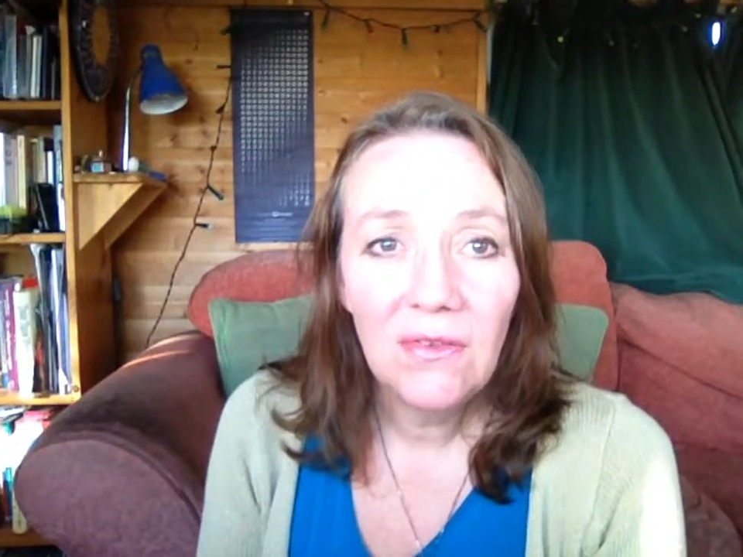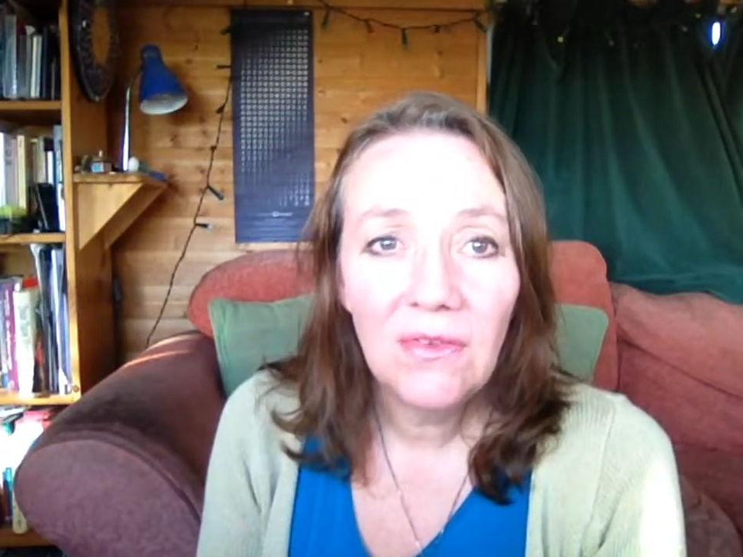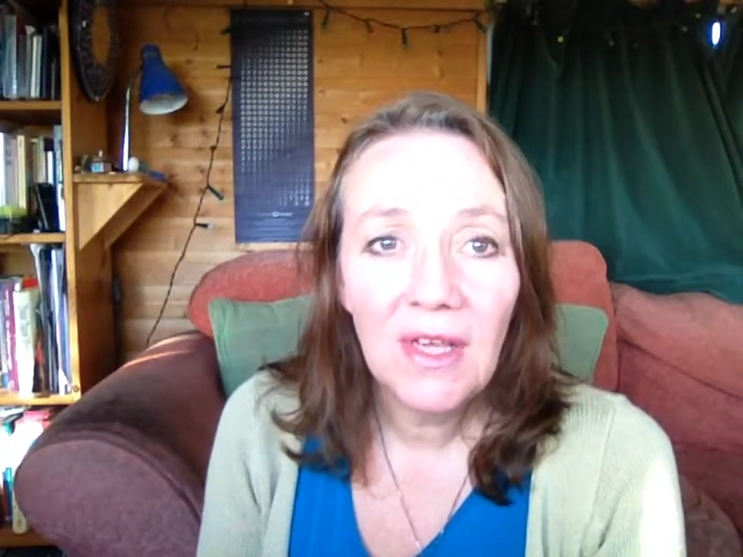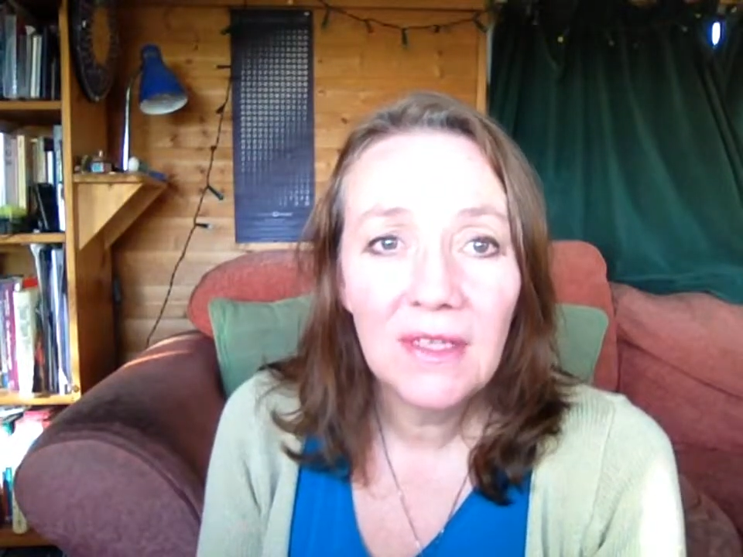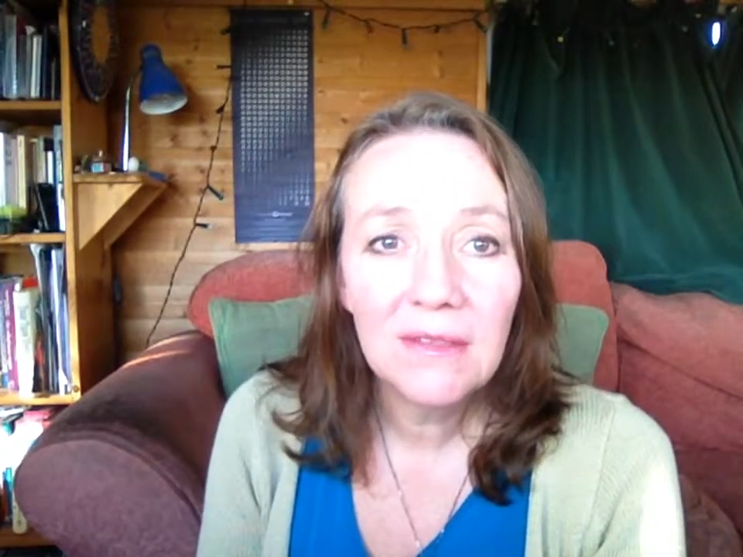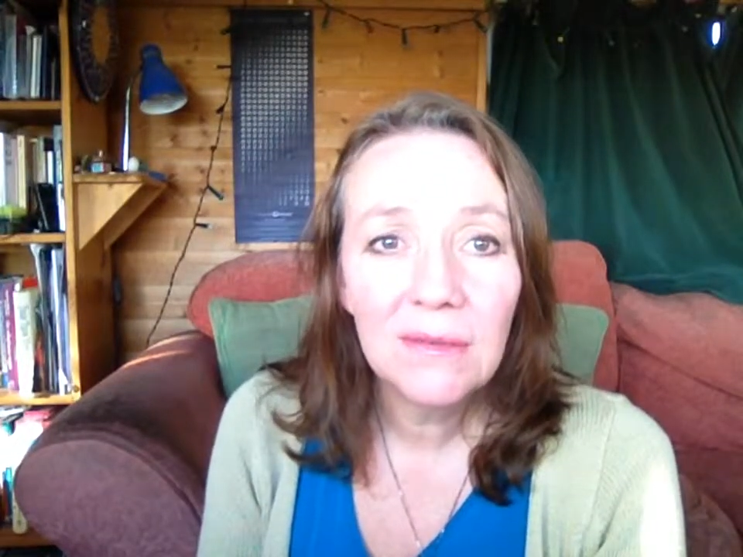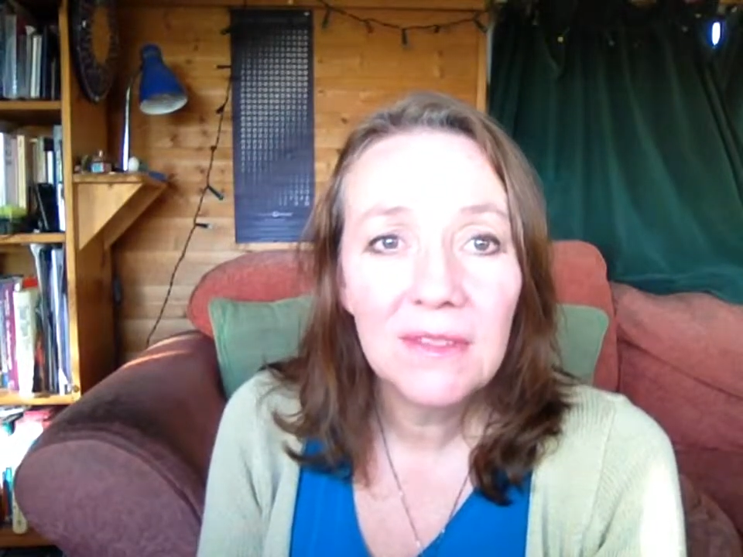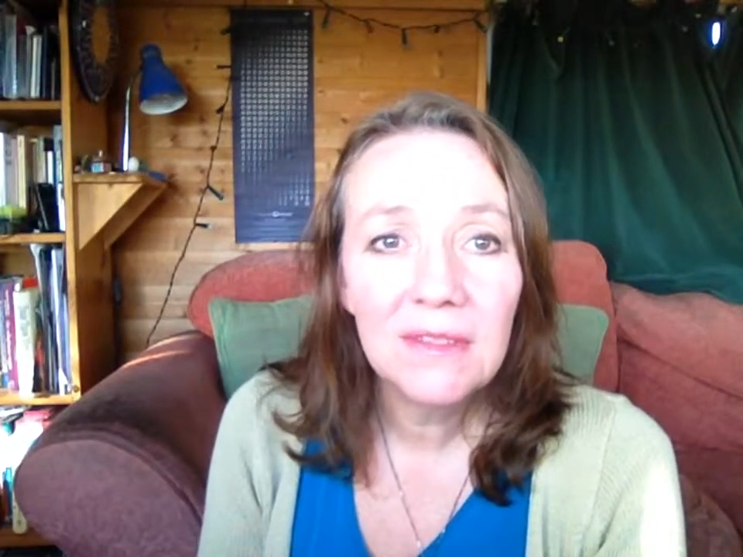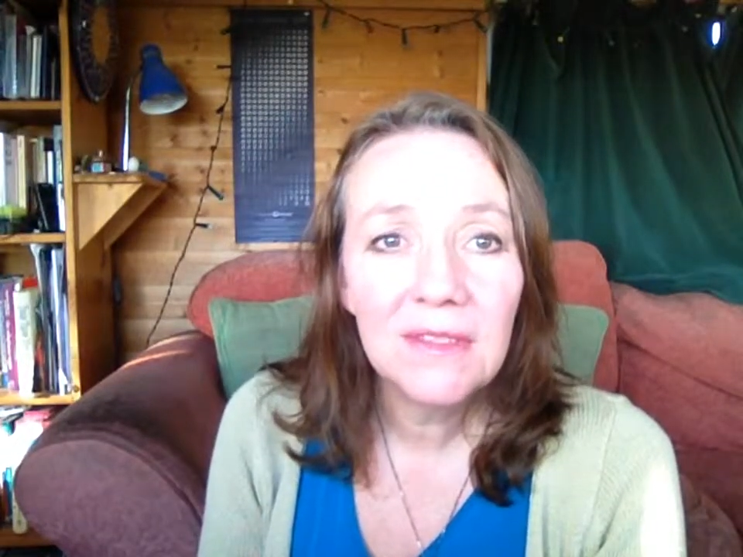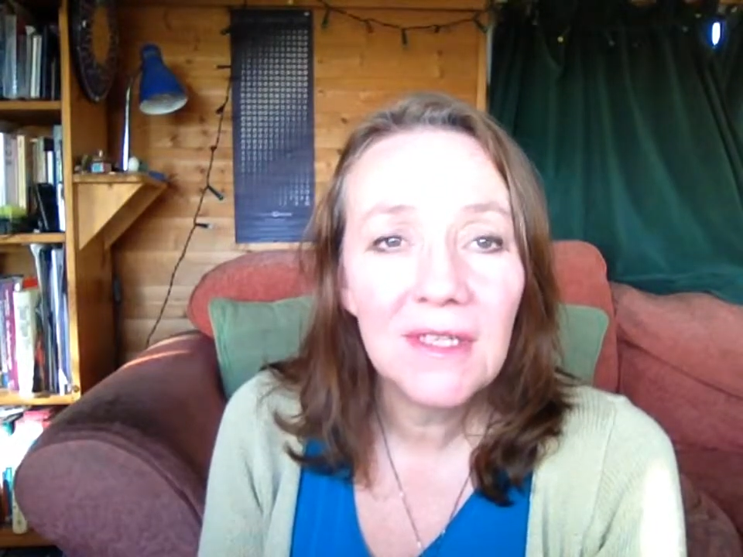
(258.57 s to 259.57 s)
that
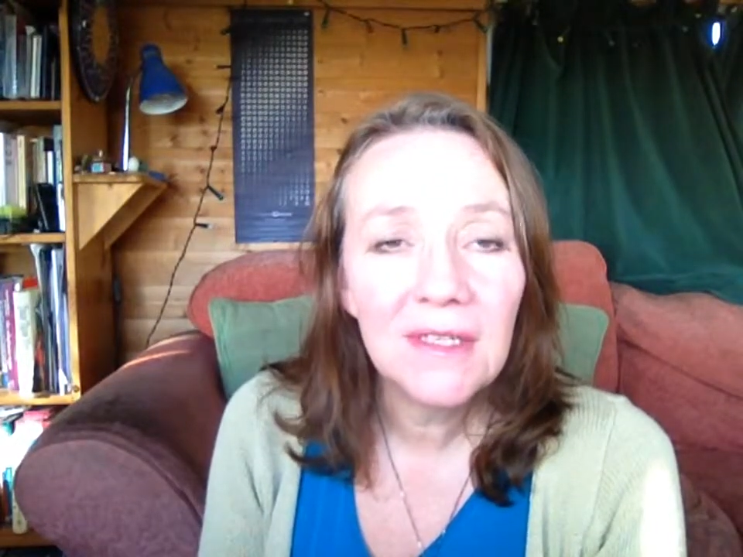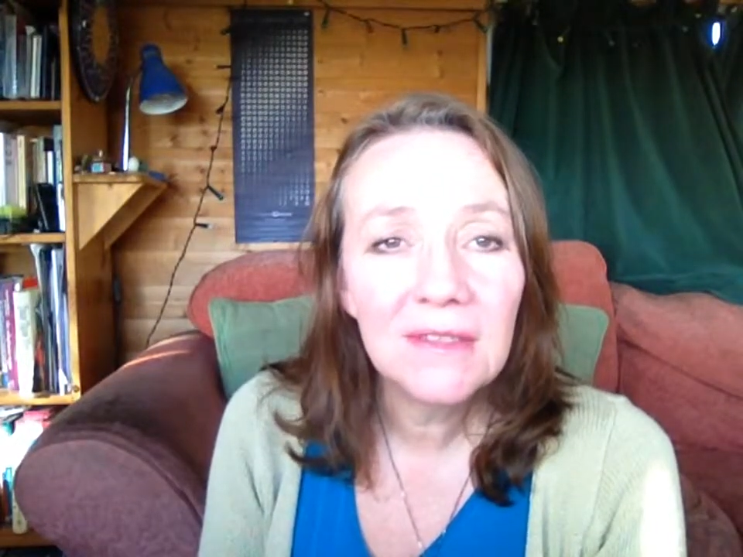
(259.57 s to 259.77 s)
was